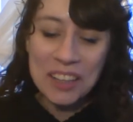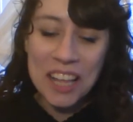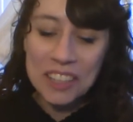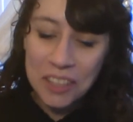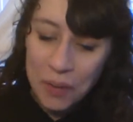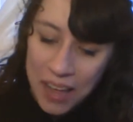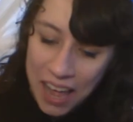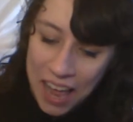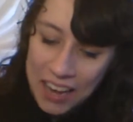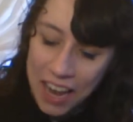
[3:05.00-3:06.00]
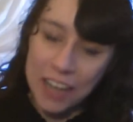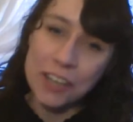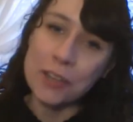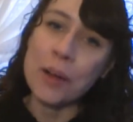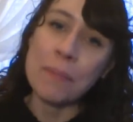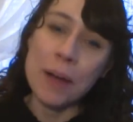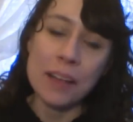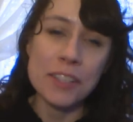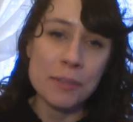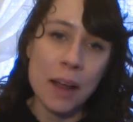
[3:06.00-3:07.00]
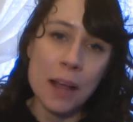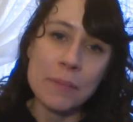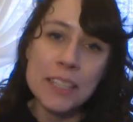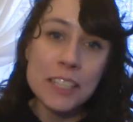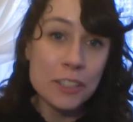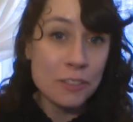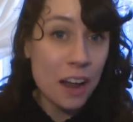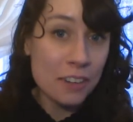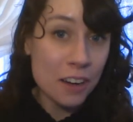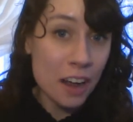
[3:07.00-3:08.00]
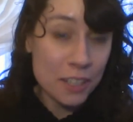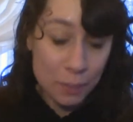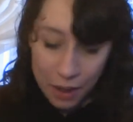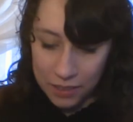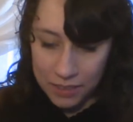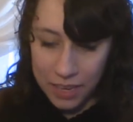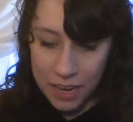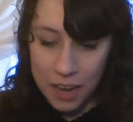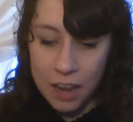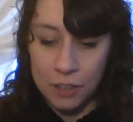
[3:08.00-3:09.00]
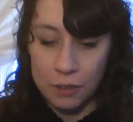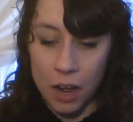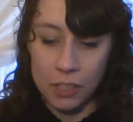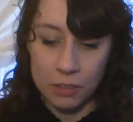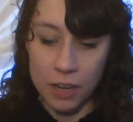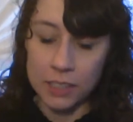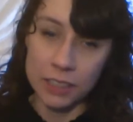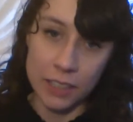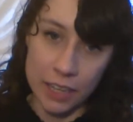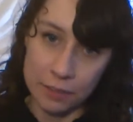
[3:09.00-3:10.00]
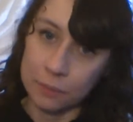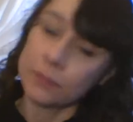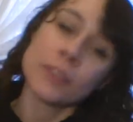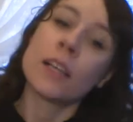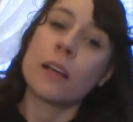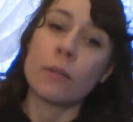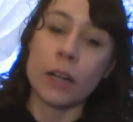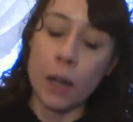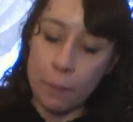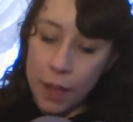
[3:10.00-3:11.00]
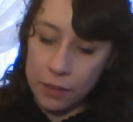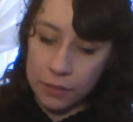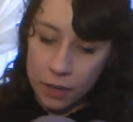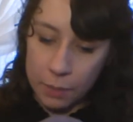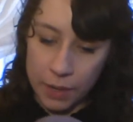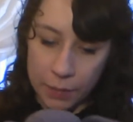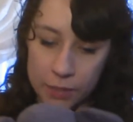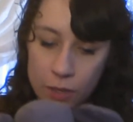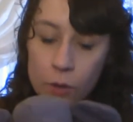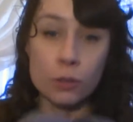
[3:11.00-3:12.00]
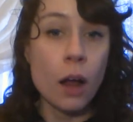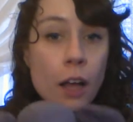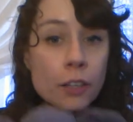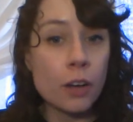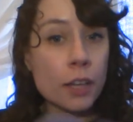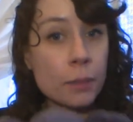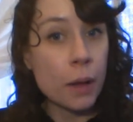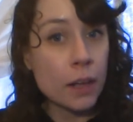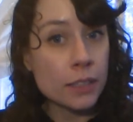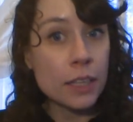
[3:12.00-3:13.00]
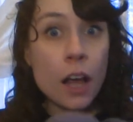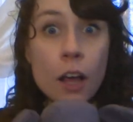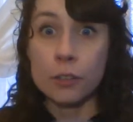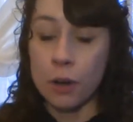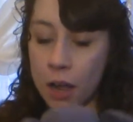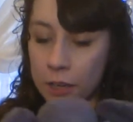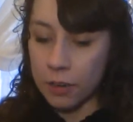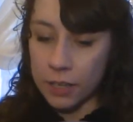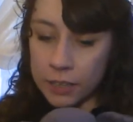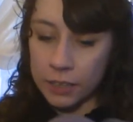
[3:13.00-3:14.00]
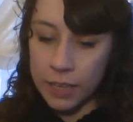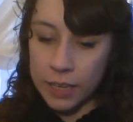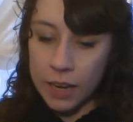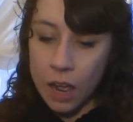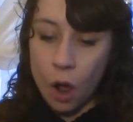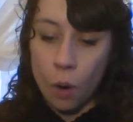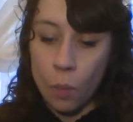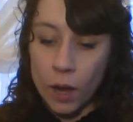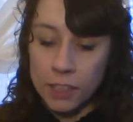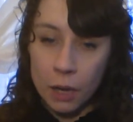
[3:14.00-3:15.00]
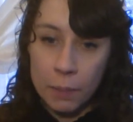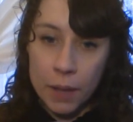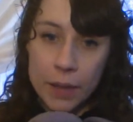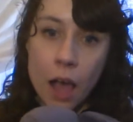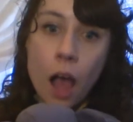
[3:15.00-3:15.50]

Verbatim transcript: Let's go ahead and do a bouncy rhyme. This is trot, trot to Boston, trot, trot to Lynn. And we're going to bounce our baby. So trot, trot to Boston, trot, trot to Lynn. Watch out, baby.